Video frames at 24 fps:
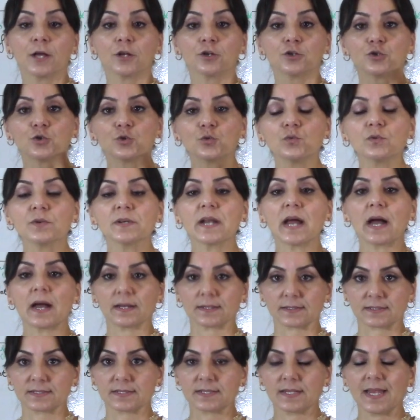Do
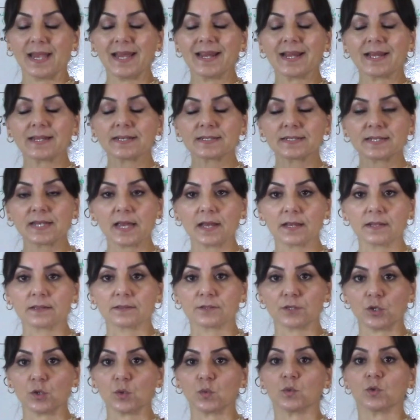not, and I
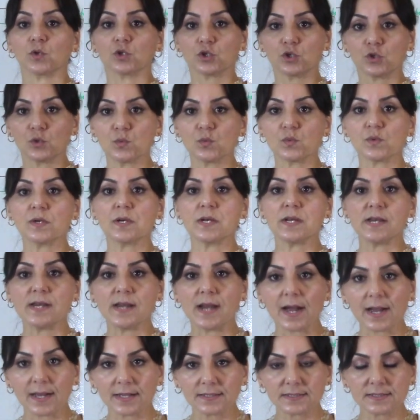tell you, do
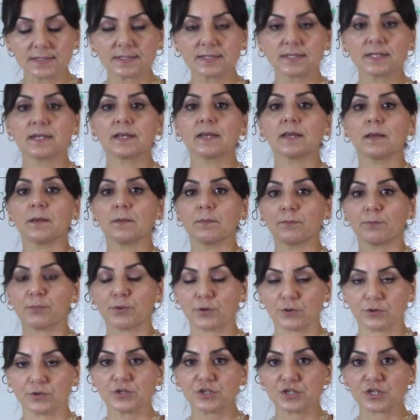not
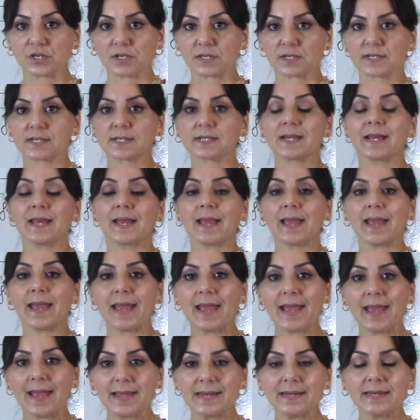purchase
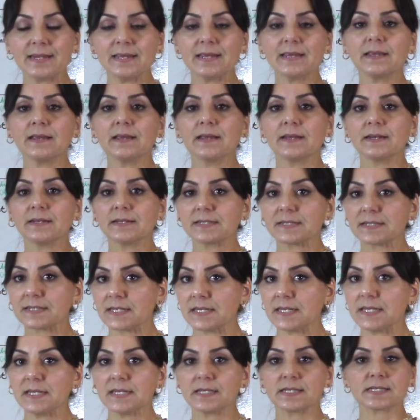any
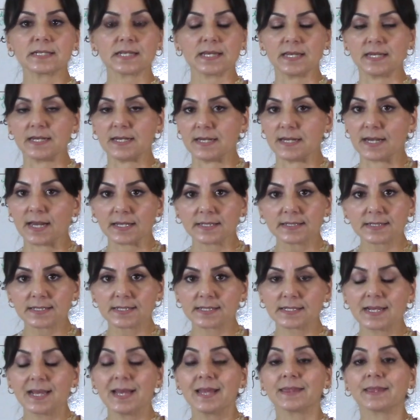seeds and
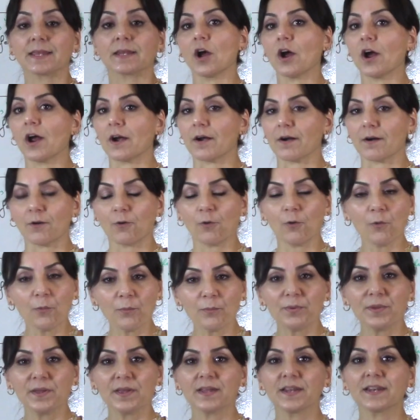nuts that are
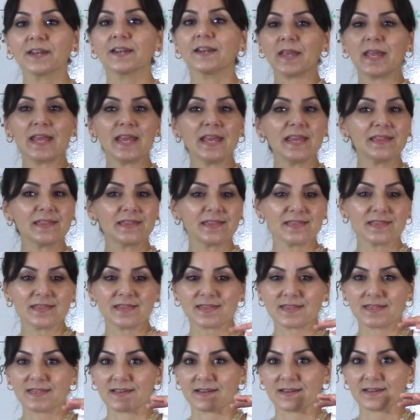open
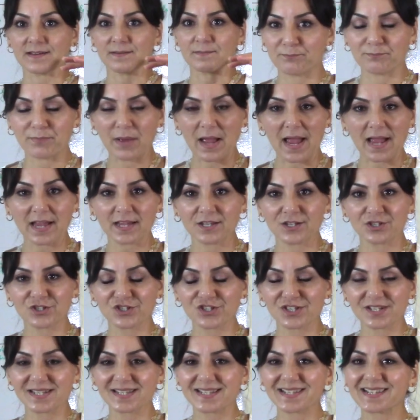in the
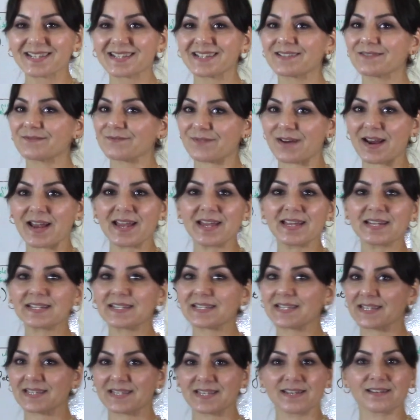packages, right,
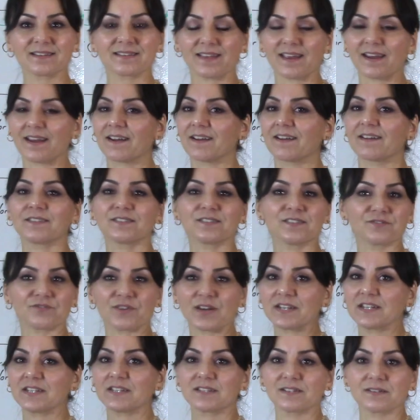sitting there
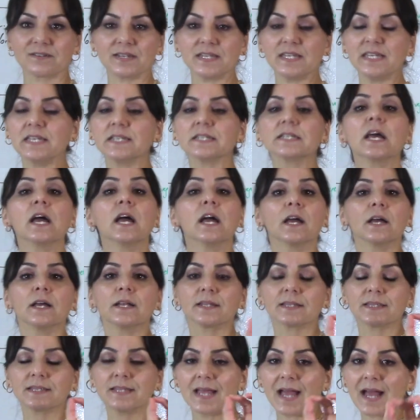ready to eat.
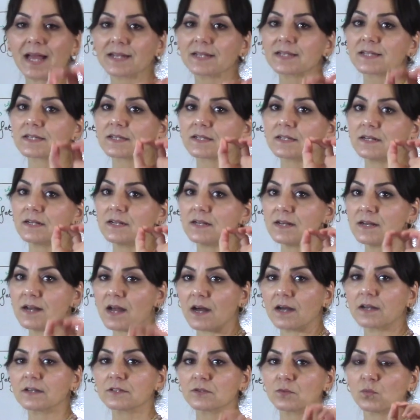That's
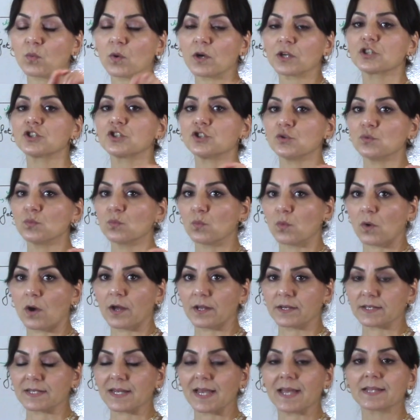not what you
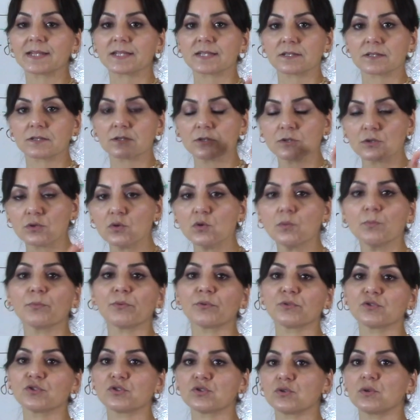want. It's
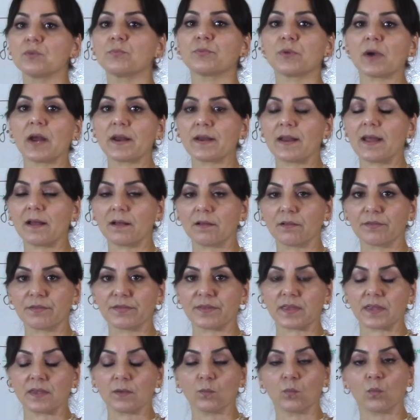super
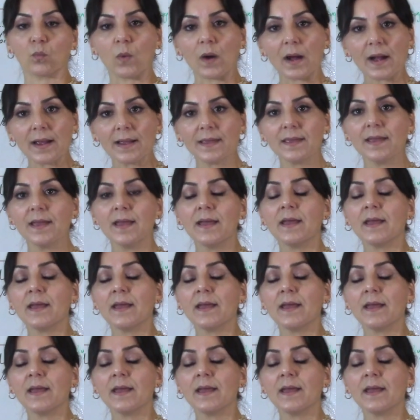unhealthy. Why?